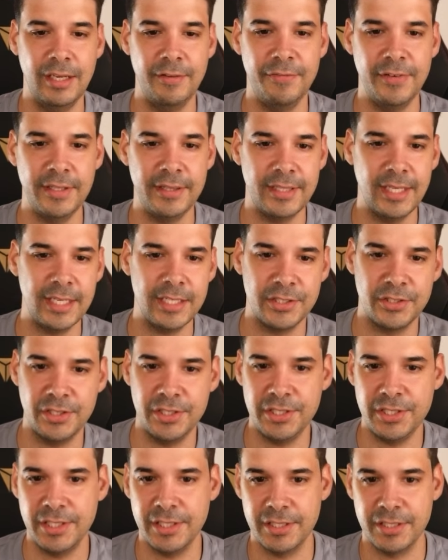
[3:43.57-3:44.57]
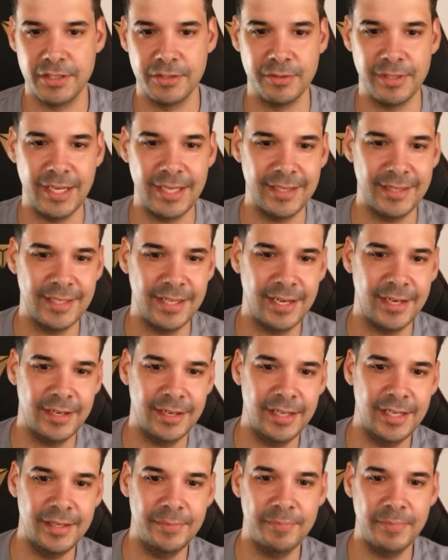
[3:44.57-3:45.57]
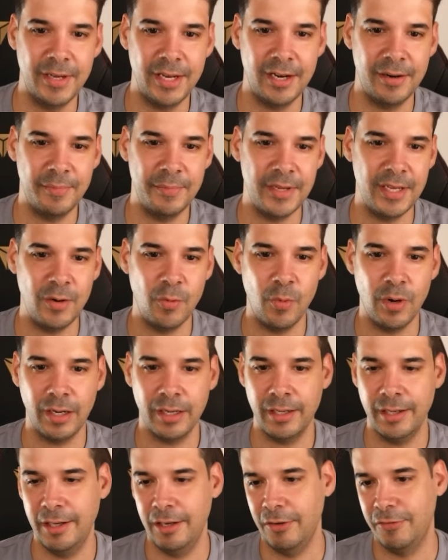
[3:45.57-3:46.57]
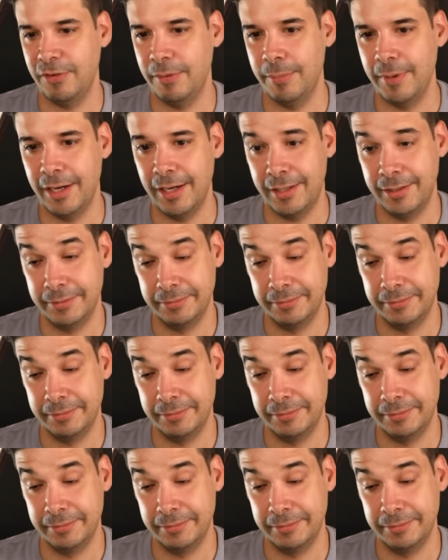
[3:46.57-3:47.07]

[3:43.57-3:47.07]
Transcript: it takes 3 years to get there, it better be one hell of a bar.